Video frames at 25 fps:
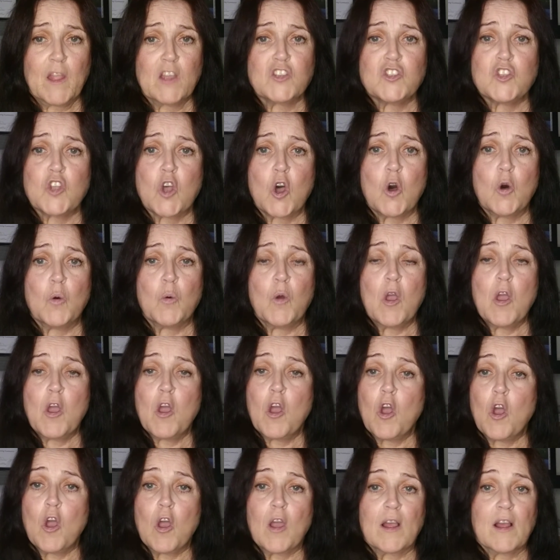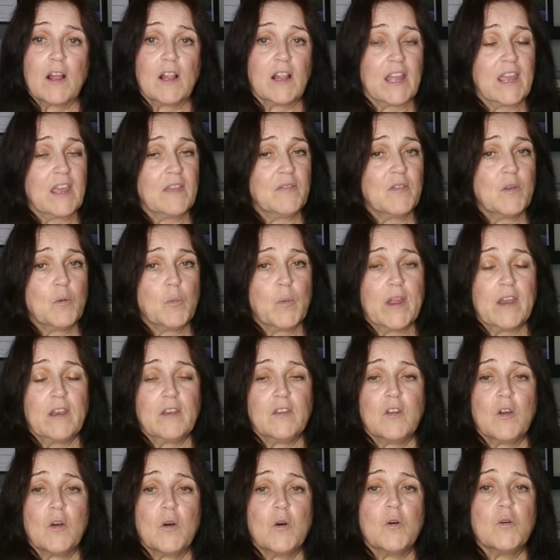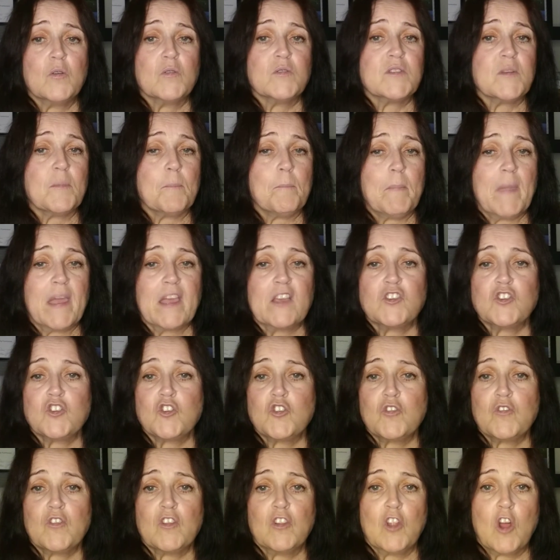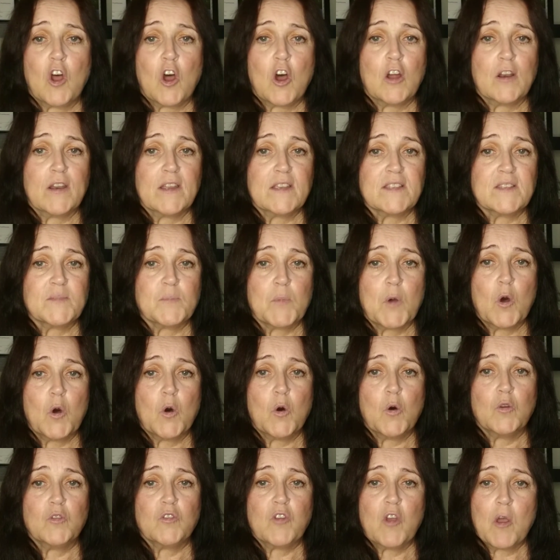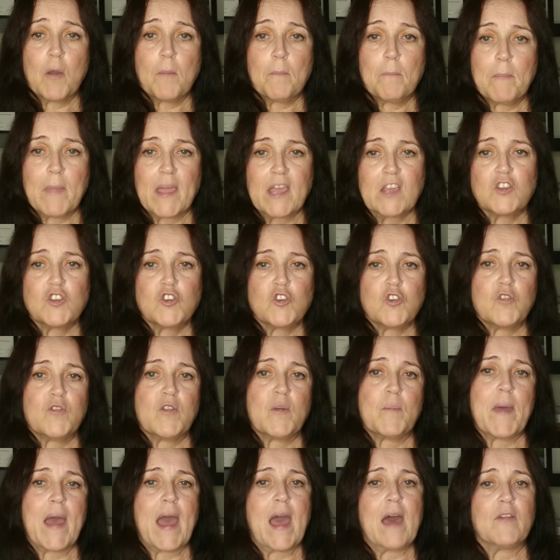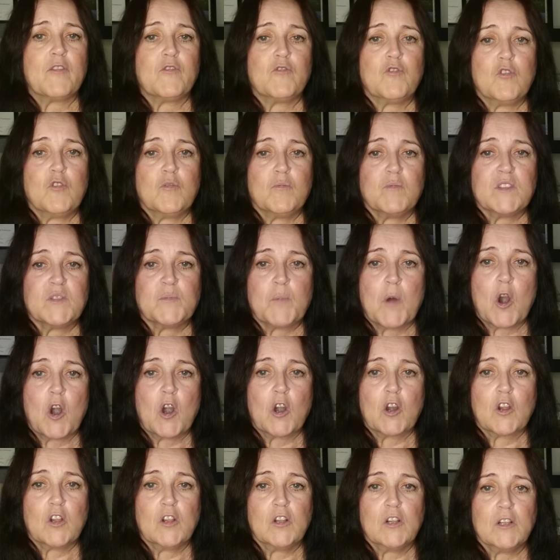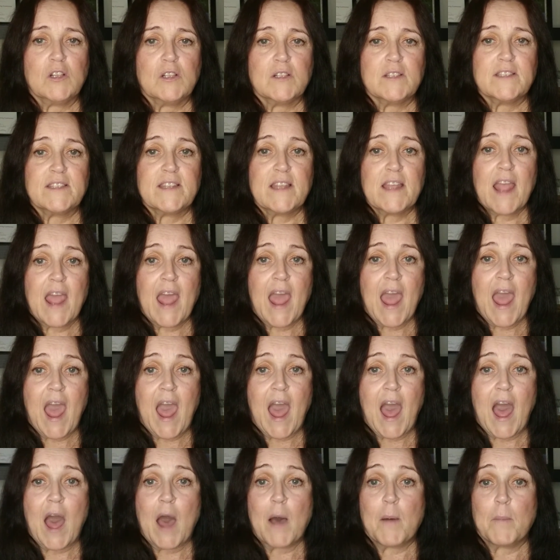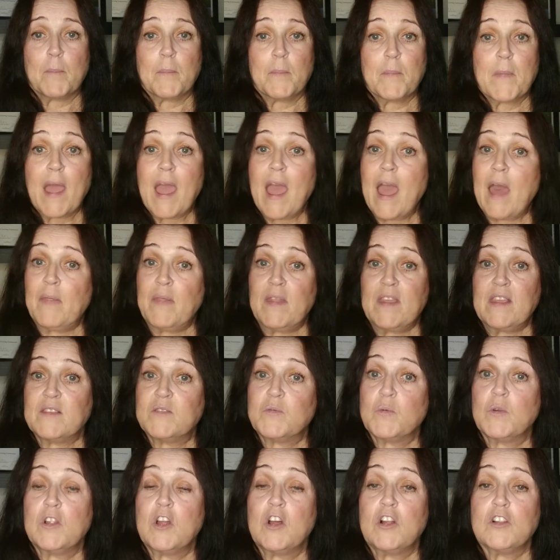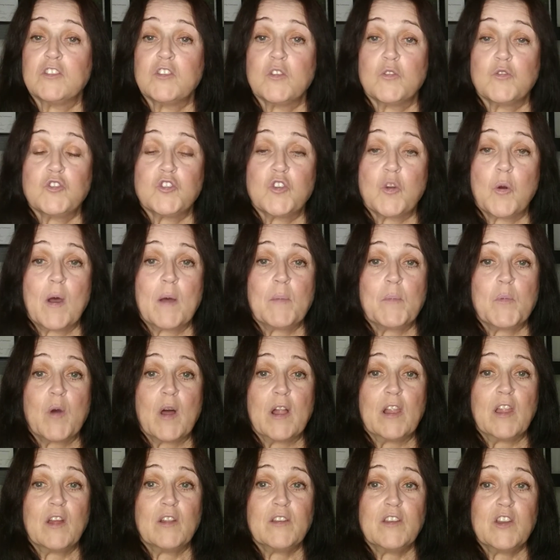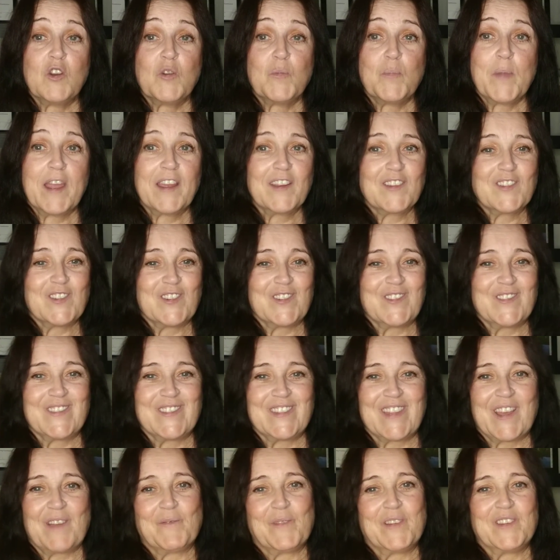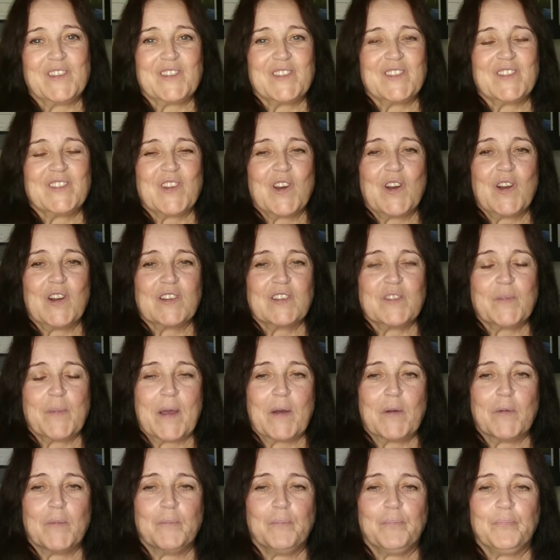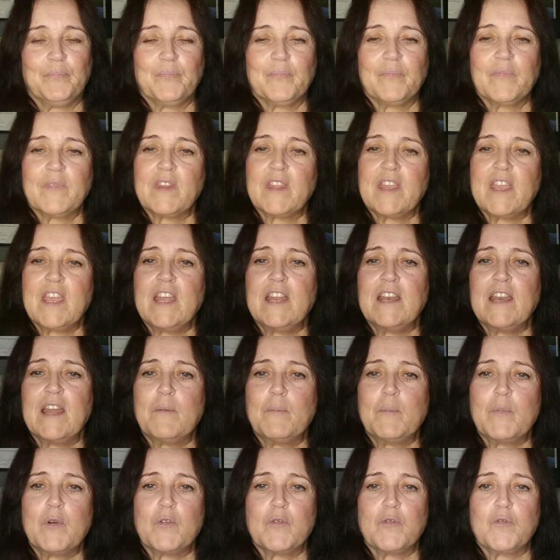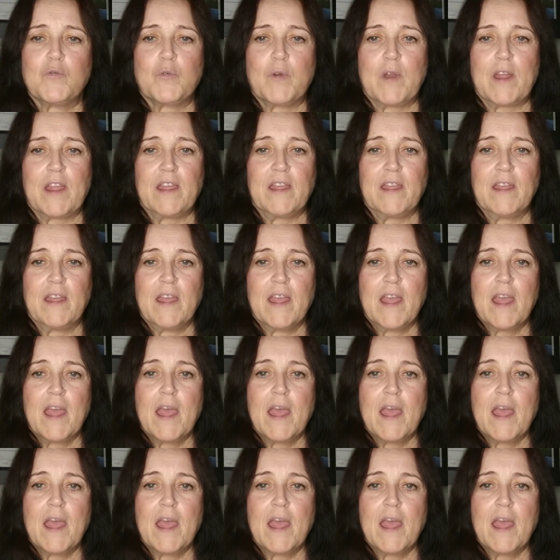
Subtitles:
So clean the windows, make sure the lawn is mowed, make sure the bathroom sparkles, and these will also show up well on your pictures that we just talked about. Key number 3,